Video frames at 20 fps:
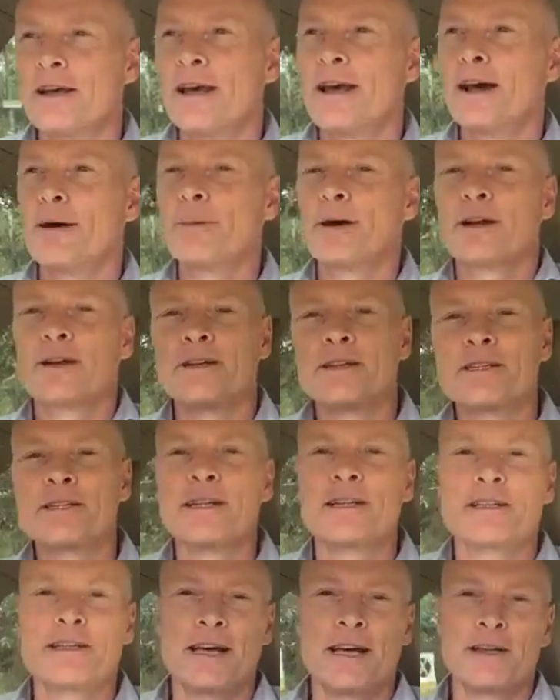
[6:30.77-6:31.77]
how am I going to
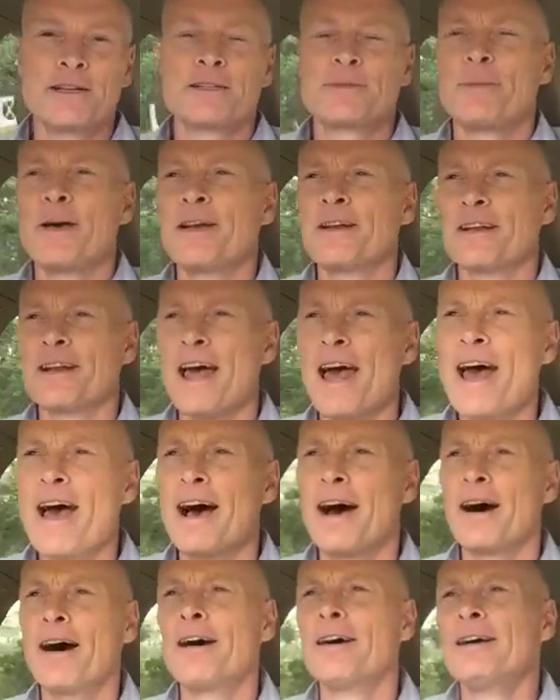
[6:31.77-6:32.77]
sit down and spend an
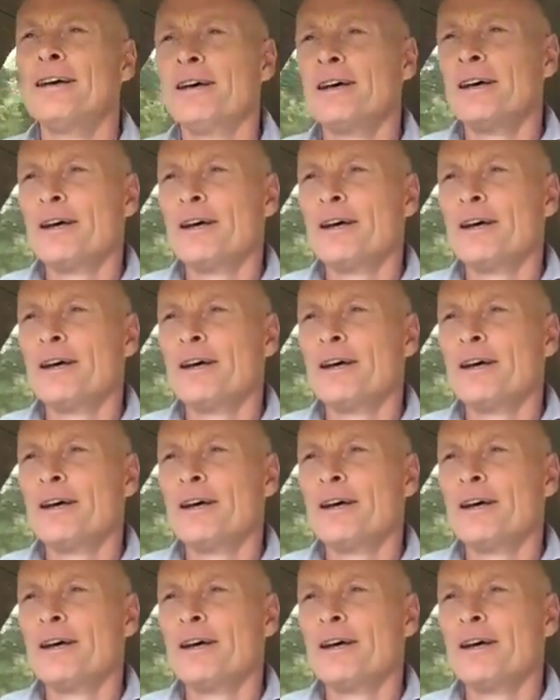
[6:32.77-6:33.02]
hour